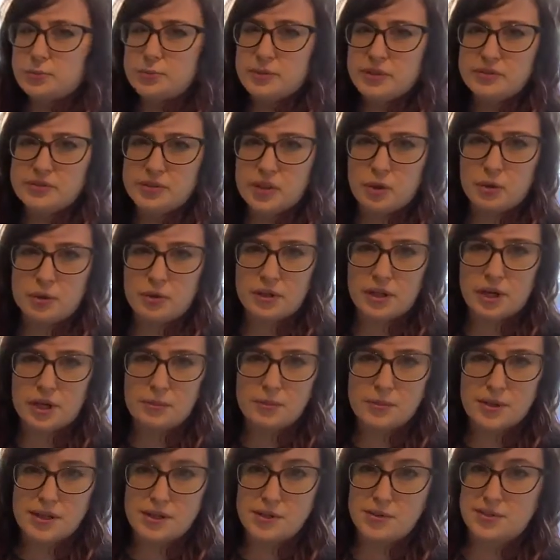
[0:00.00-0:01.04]
bit of coconut
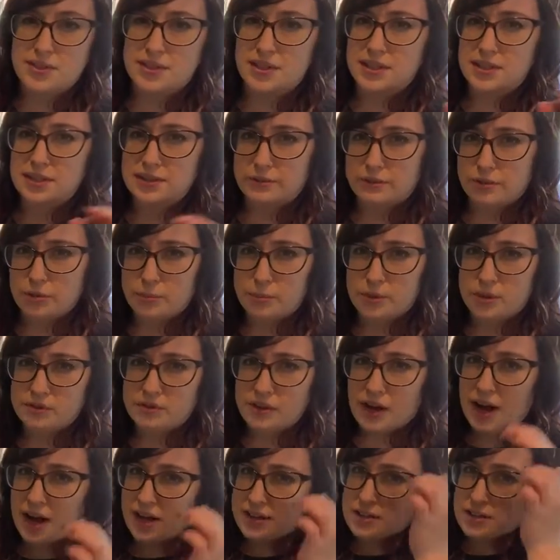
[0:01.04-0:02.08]
aminos and a little bit of
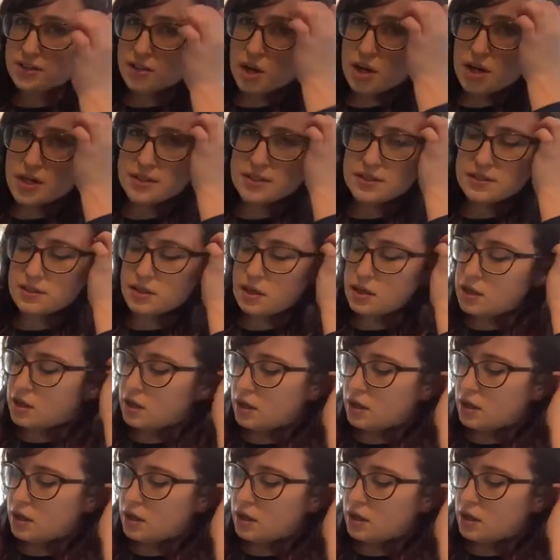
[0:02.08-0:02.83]
hot sauce.